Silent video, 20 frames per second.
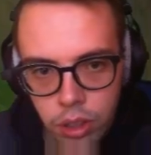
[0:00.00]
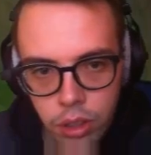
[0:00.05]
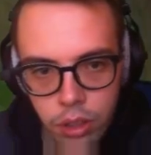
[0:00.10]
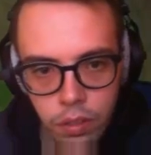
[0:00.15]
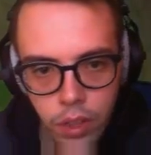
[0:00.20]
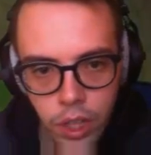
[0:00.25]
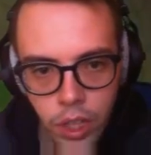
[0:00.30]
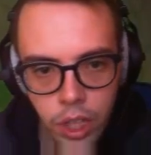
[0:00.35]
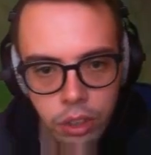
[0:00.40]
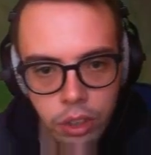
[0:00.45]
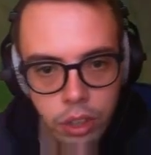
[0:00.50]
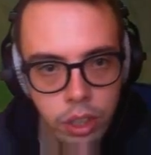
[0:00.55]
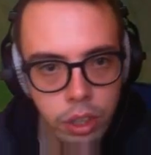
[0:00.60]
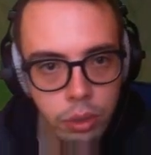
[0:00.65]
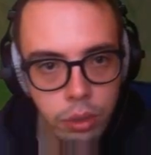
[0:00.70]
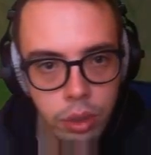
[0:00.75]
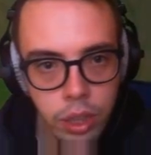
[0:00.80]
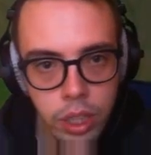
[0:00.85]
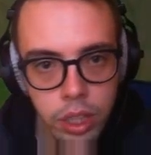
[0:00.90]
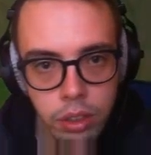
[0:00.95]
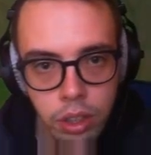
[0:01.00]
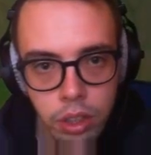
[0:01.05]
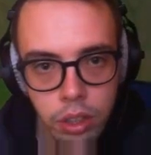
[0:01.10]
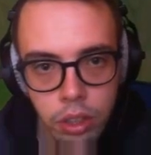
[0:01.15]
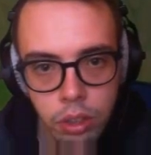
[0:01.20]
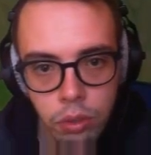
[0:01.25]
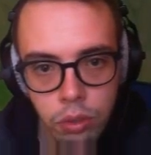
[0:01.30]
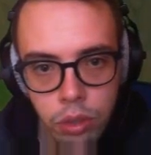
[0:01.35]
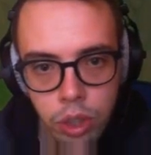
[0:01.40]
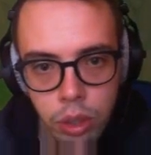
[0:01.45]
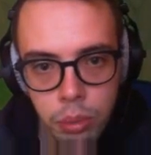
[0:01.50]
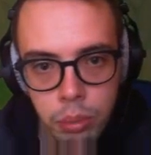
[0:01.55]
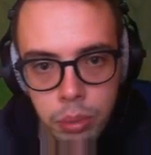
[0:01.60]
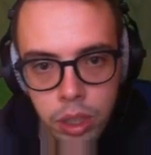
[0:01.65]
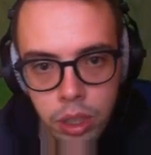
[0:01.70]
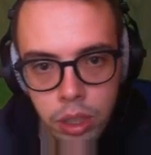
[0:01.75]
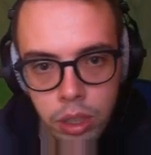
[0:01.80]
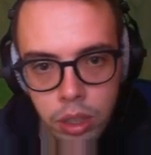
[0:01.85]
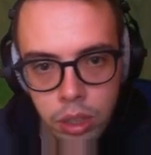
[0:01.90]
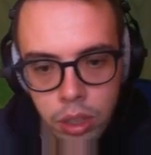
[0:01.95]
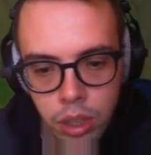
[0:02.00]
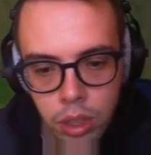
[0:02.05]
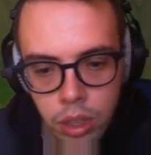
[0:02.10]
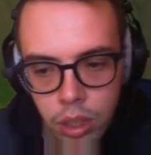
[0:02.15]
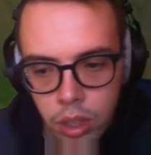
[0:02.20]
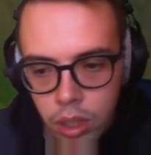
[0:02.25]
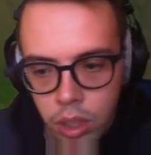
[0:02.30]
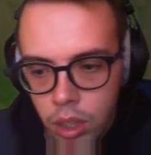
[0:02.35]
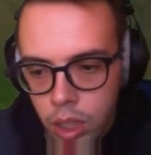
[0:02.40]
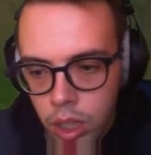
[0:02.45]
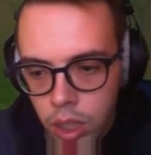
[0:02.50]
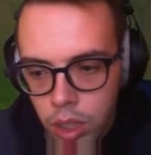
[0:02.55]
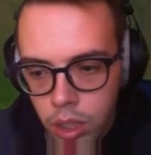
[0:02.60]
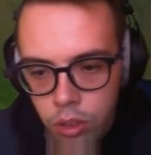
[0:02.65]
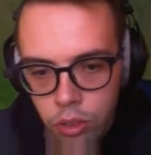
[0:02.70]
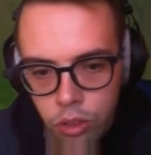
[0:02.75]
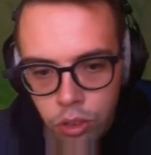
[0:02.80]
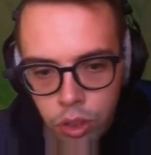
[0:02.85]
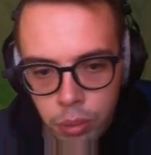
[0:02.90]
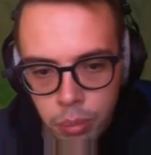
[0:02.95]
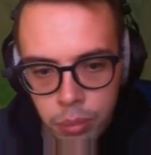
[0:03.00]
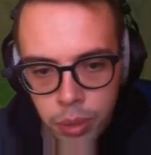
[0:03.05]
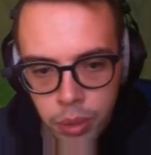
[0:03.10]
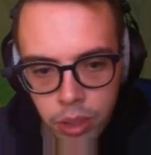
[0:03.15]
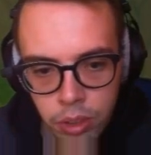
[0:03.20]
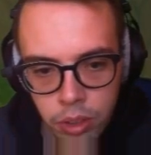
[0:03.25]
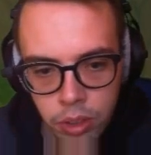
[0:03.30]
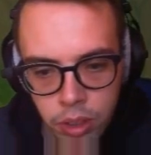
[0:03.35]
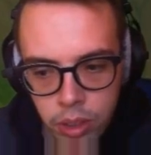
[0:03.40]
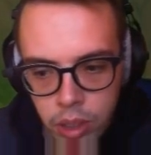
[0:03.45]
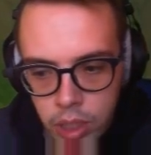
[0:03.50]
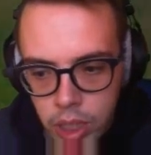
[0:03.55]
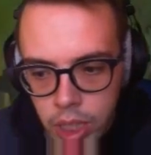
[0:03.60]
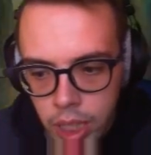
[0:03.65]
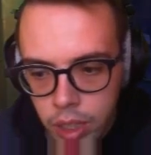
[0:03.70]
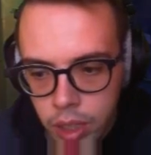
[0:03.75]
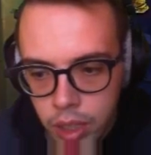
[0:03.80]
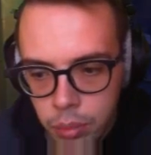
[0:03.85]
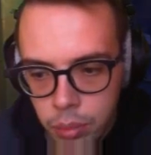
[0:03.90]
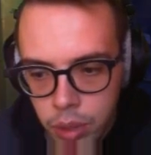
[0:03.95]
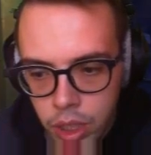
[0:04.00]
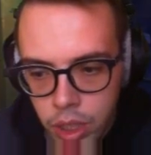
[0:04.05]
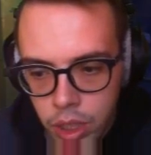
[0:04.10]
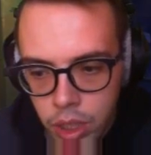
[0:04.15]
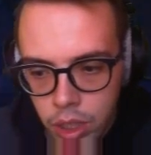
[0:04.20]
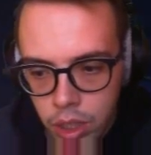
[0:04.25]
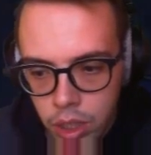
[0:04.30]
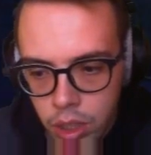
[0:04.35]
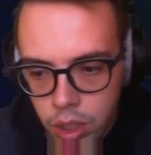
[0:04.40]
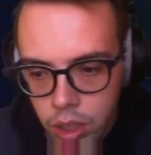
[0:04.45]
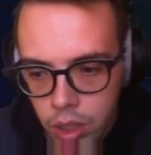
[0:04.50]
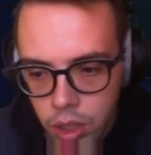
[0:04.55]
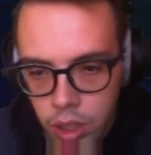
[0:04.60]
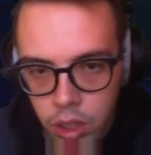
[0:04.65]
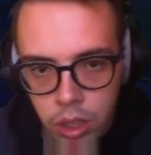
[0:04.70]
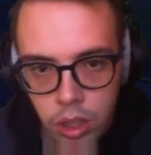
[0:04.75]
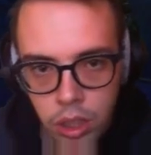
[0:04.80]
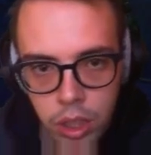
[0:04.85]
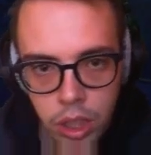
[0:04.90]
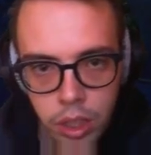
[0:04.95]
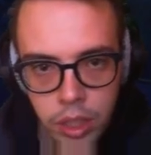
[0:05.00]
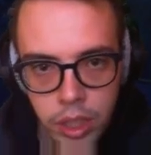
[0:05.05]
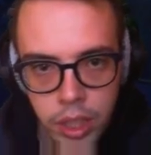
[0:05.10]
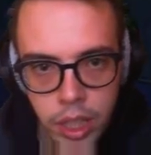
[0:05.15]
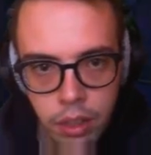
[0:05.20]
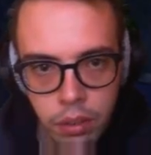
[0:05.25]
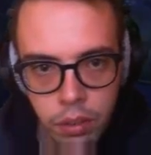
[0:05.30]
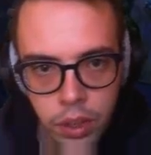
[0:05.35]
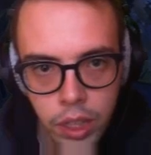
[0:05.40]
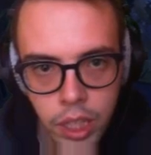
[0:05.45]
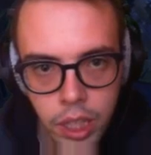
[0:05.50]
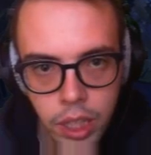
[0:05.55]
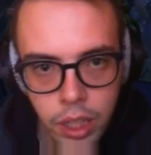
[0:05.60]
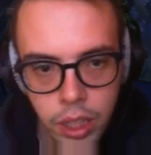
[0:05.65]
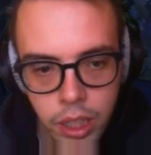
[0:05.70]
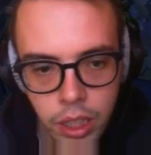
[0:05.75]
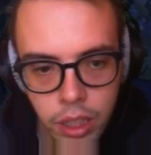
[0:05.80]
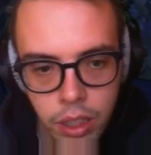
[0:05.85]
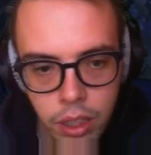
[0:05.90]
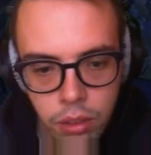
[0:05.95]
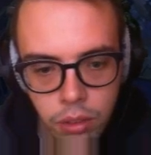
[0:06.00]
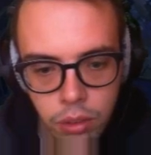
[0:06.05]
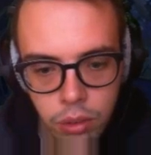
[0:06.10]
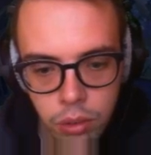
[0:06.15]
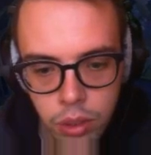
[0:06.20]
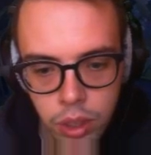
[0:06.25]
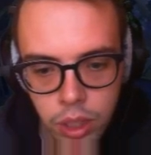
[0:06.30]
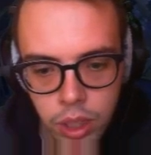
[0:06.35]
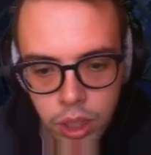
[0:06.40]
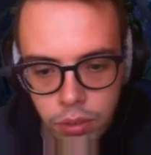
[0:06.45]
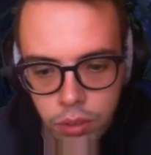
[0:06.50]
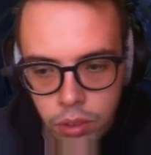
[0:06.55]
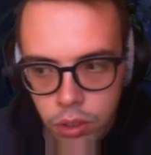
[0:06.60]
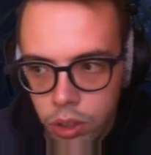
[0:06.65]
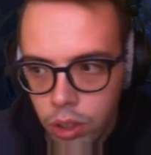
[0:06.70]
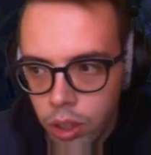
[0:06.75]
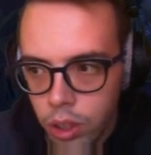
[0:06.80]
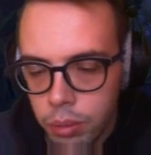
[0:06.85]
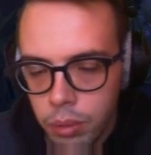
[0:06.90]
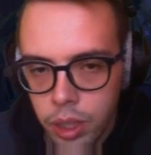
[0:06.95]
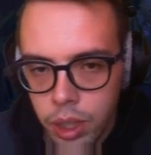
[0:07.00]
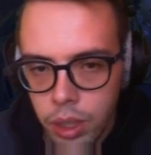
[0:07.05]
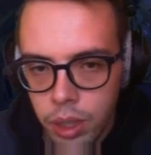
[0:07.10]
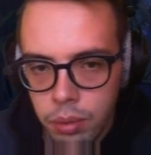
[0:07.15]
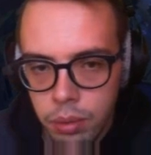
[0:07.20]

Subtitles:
Fire Drake as well. That's actually really big. I'm gonna drop my ZZ down, then we're gonna go down for that. Oh god, I've just closed my game.